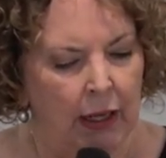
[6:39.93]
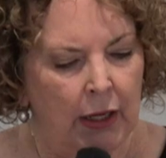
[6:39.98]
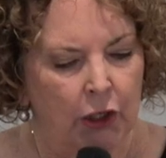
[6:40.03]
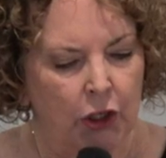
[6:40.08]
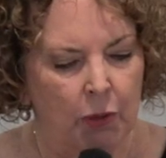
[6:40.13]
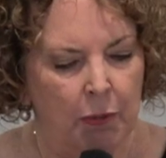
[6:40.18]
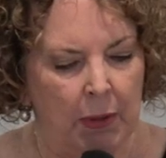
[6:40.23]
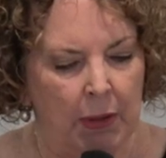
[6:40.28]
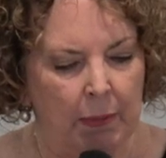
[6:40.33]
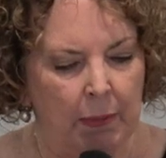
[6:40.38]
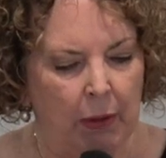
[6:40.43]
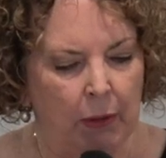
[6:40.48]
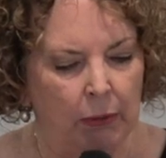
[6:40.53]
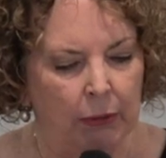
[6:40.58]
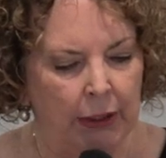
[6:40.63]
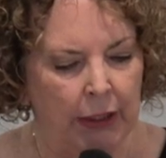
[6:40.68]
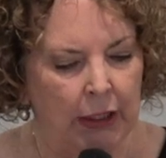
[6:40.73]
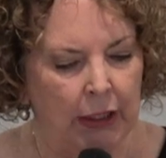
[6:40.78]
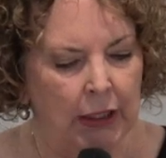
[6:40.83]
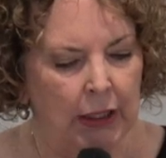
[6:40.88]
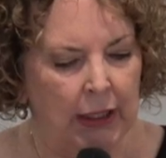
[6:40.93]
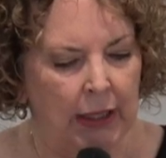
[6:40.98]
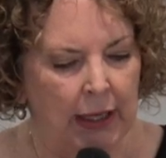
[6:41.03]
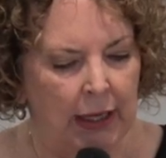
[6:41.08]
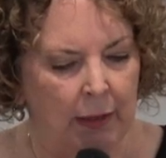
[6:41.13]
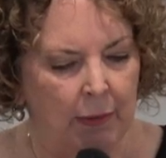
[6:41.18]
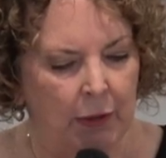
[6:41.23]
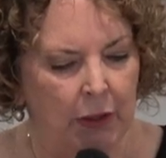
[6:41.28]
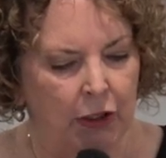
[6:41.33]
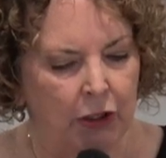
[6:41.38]
to be moulded into the
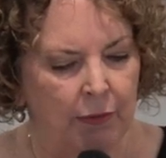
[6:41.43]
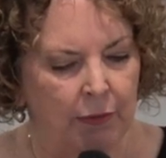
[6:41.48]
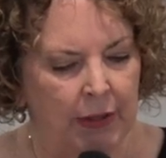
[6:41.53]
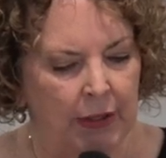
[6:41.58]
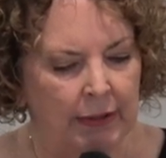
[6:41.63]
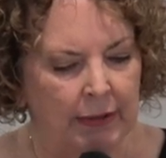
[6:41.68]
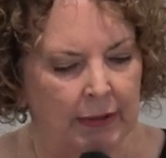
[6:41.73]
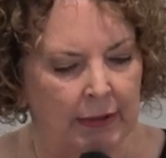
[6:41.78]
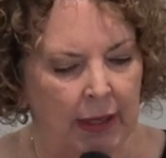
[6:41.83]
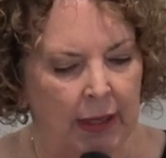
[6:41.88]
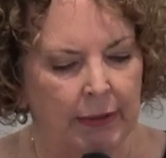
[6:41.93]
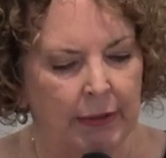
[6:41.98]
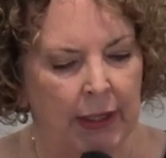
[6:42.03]
image of his son,